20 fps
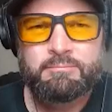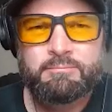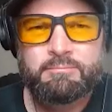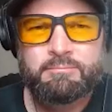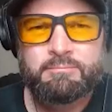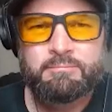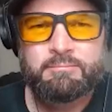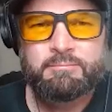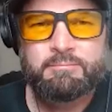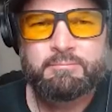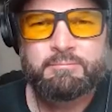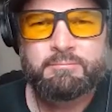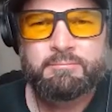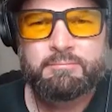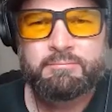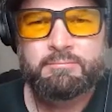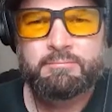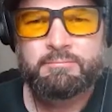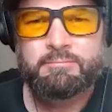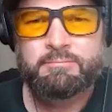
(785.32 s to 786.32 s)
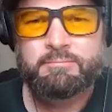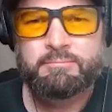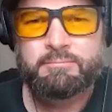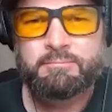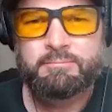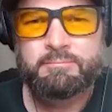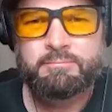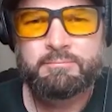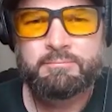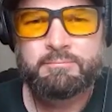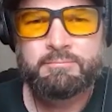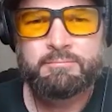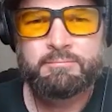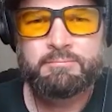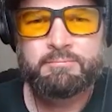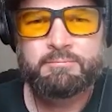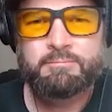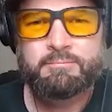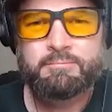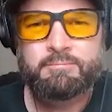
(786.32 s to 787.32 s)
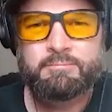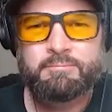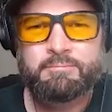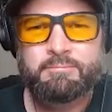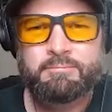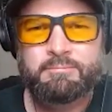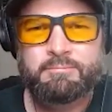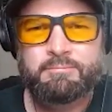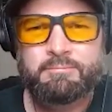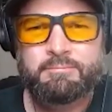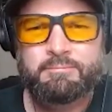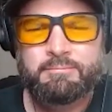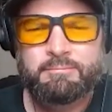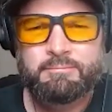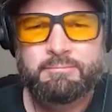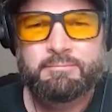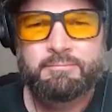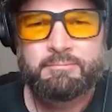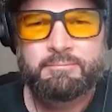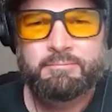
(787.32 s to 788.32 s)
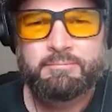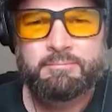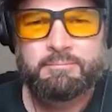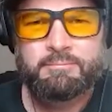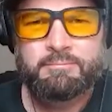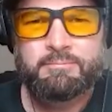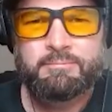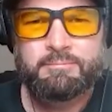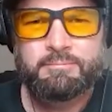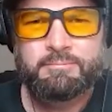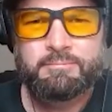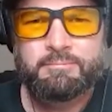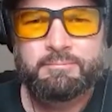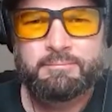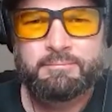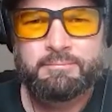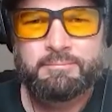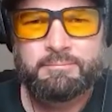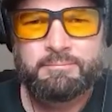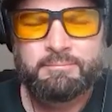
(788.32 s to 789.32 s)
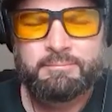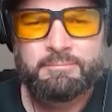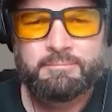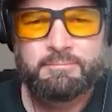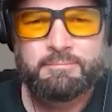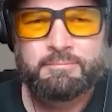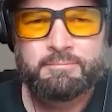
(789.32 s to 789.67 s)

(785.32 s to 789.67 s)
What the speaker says: The person shown says nothing.